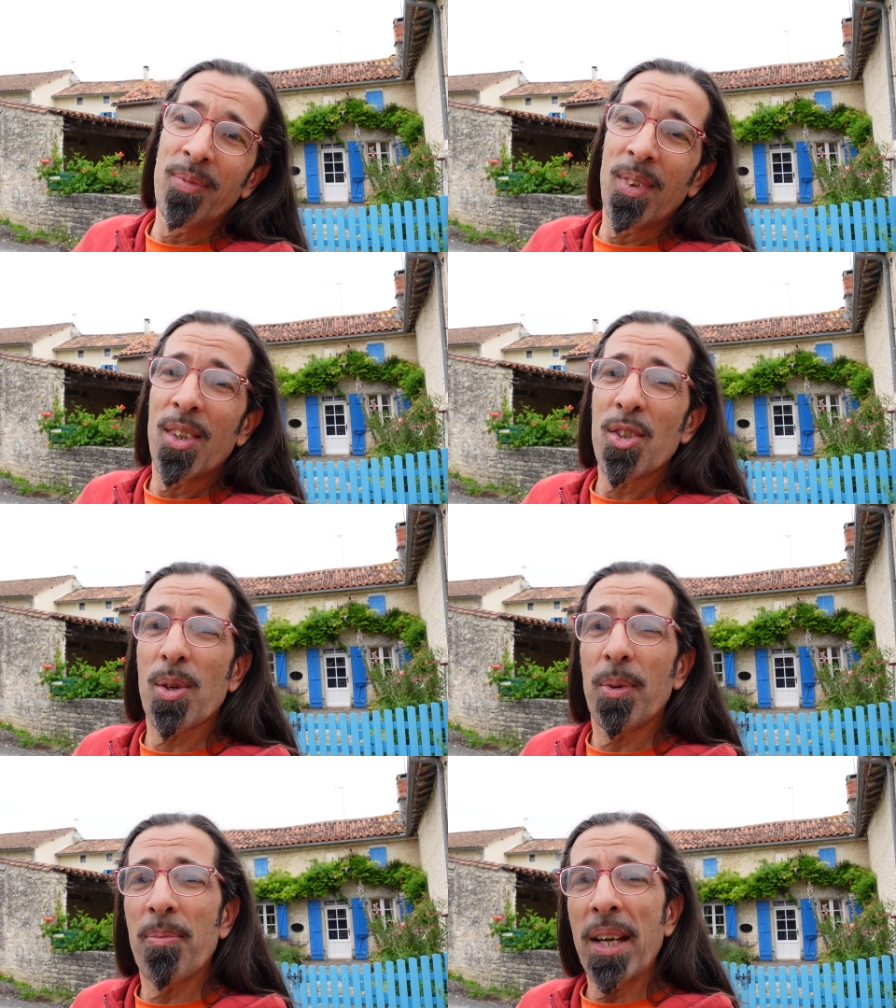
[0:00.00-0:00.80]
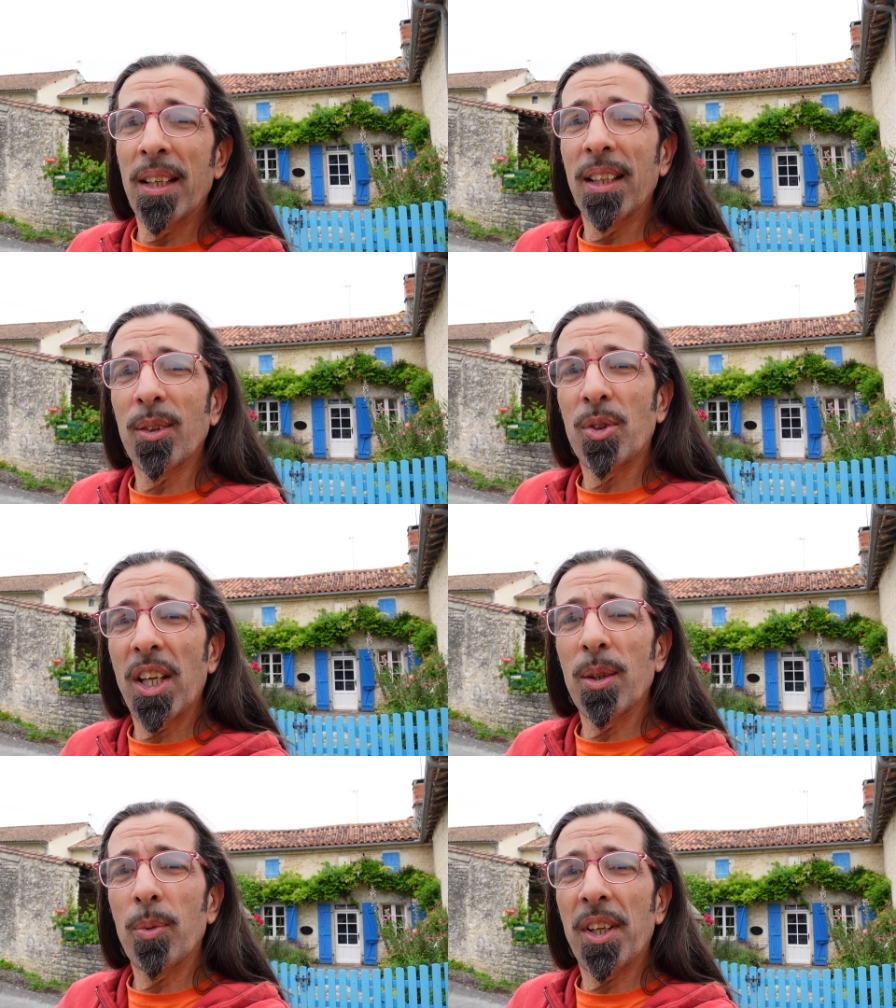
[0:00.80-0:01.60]
Neil? So we've made a little
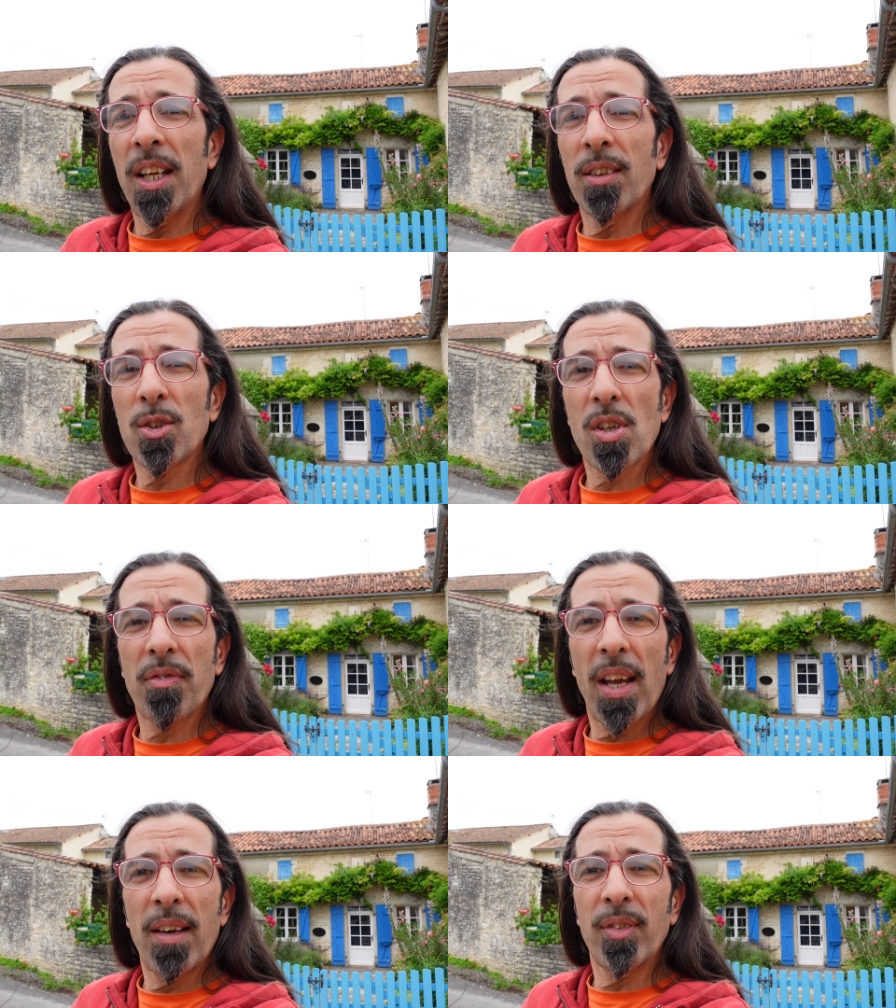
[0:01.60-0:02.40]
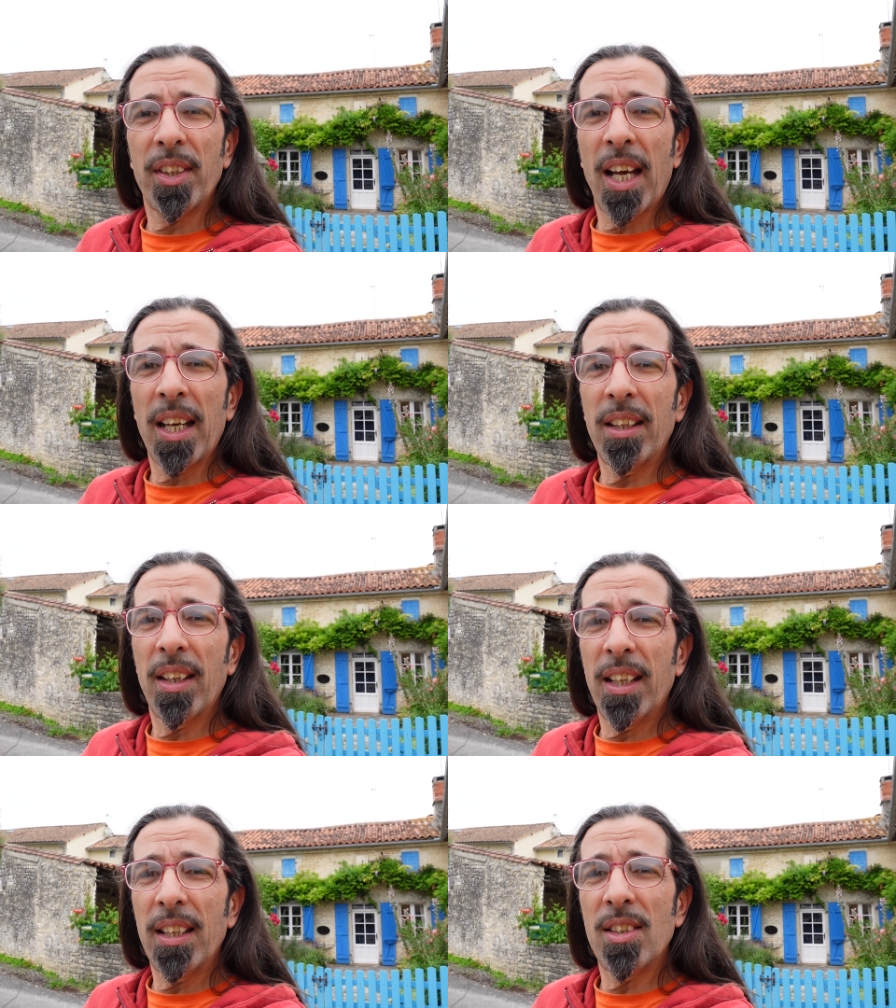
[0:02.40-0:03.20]
deal with Neil. So for every day
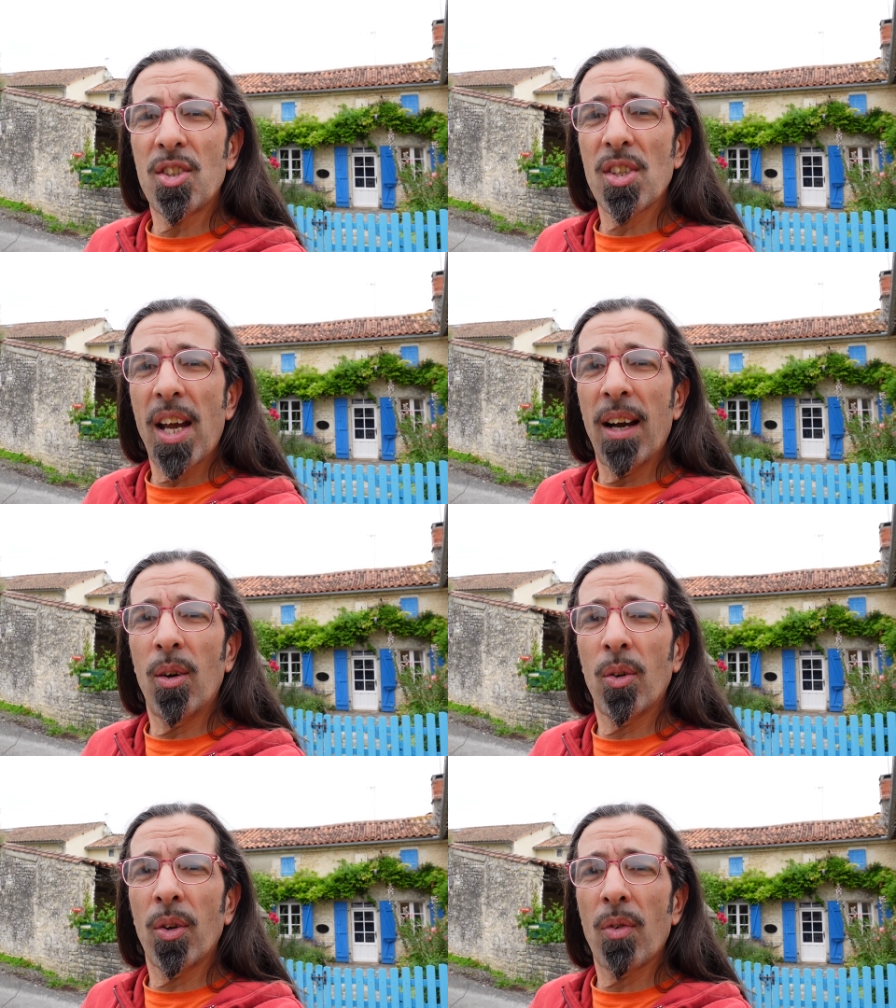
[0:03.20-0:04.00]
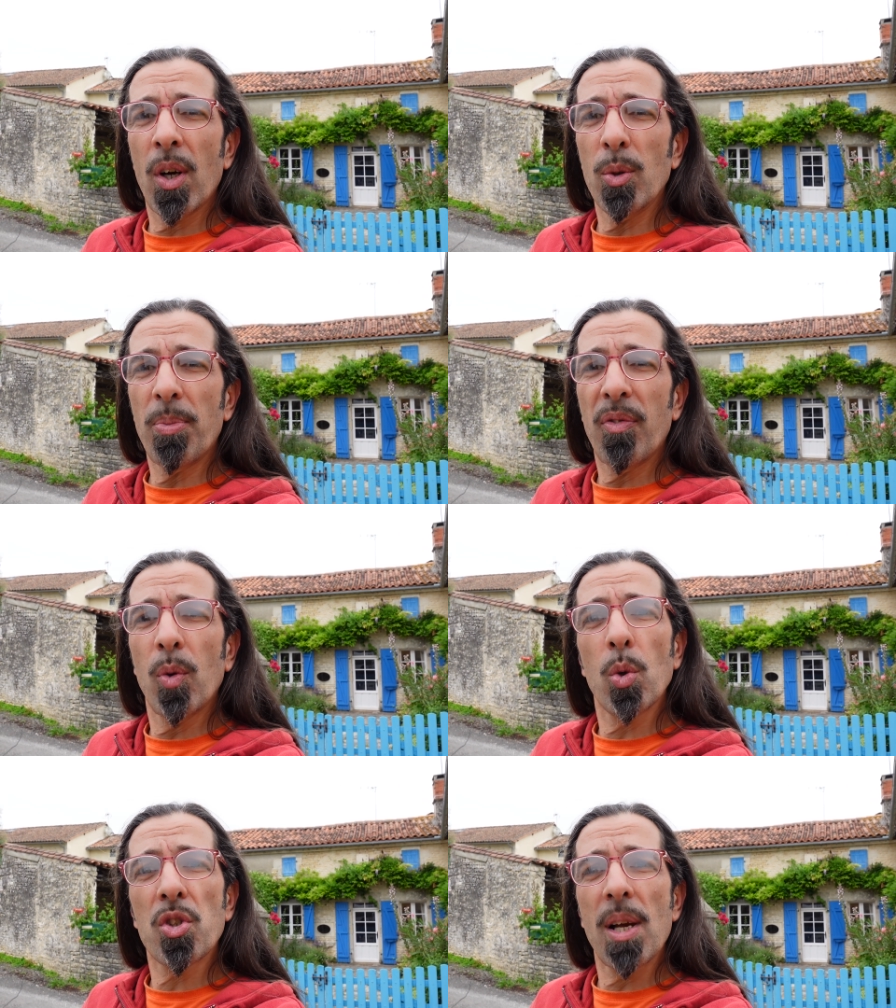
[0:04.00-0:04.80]
that he's out on the road
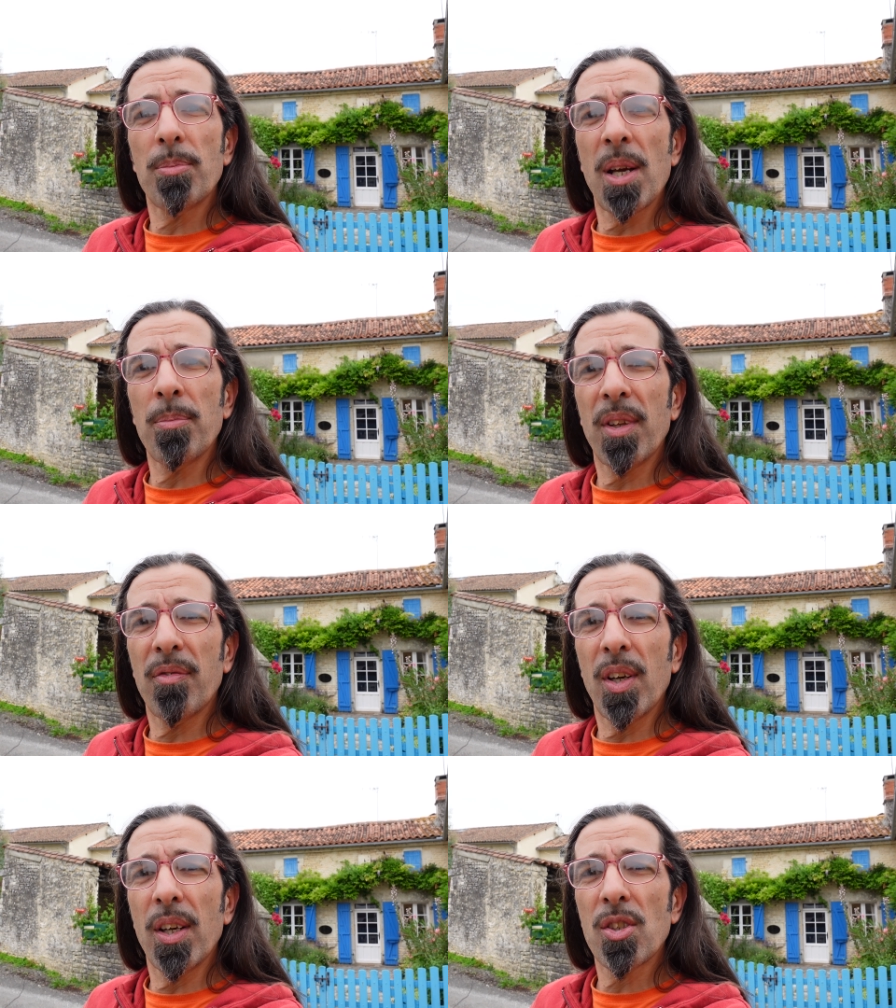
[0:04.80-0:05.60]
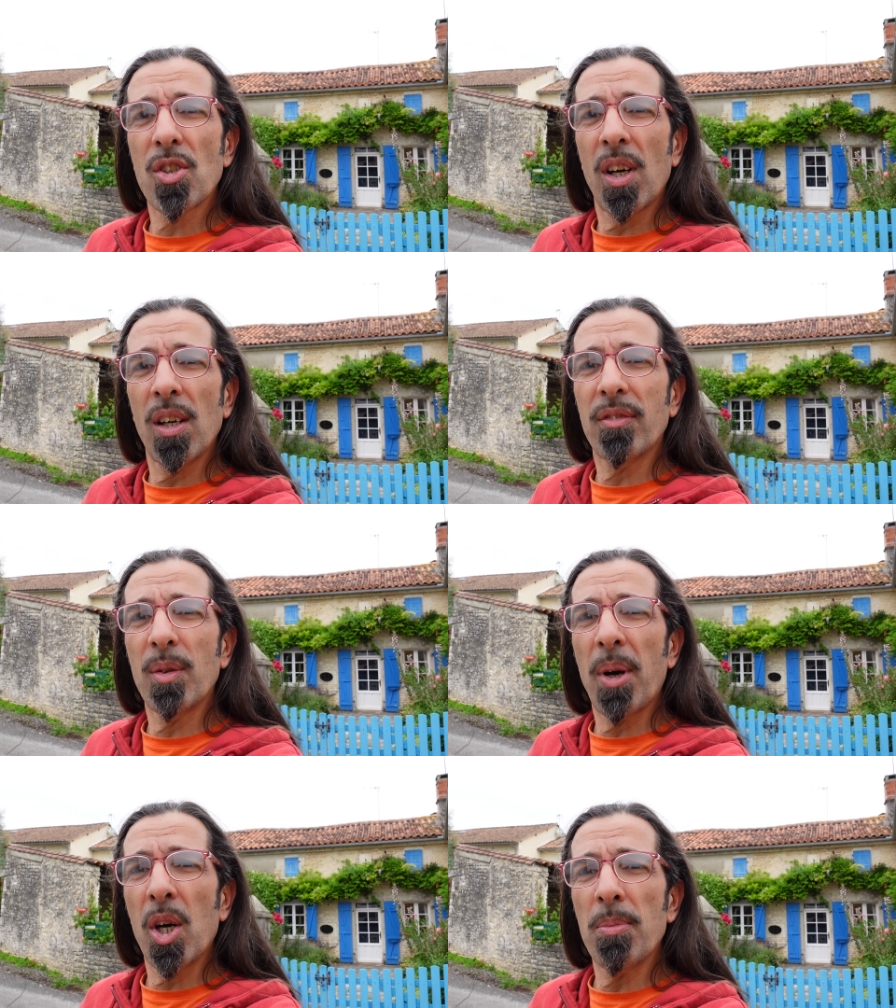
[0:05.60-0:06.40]
before September the 1st, I have
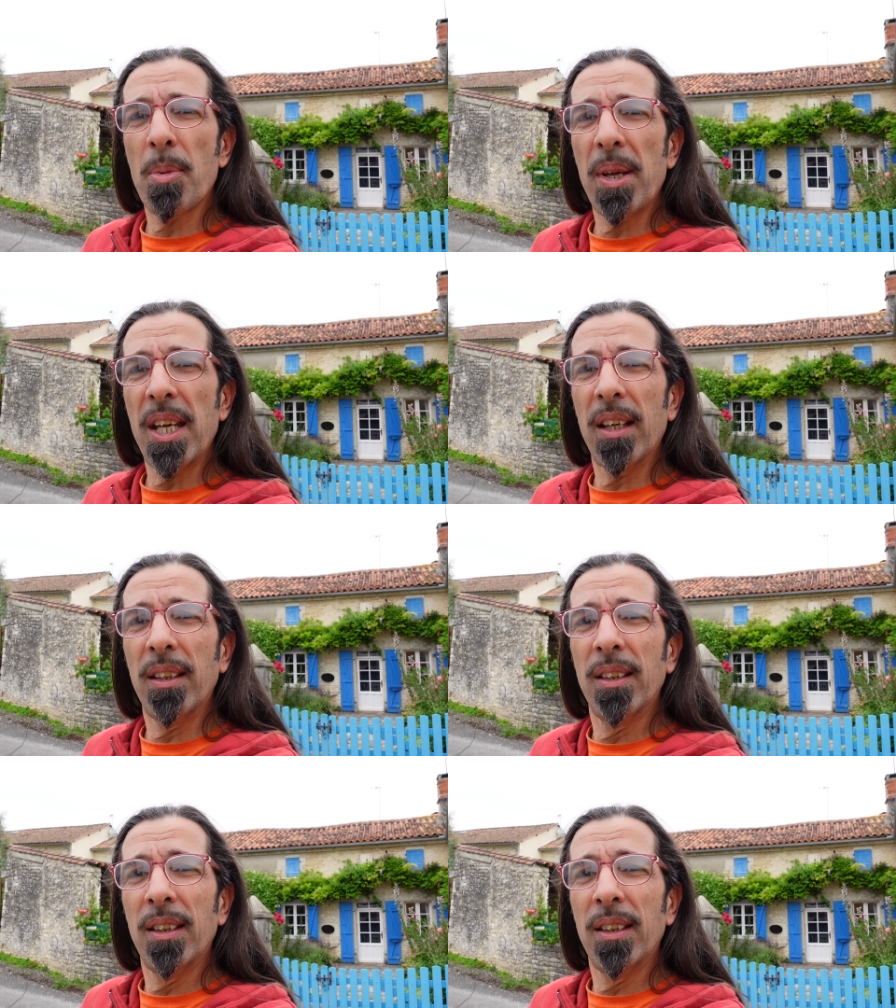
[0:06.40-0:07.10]
to buy him a beer.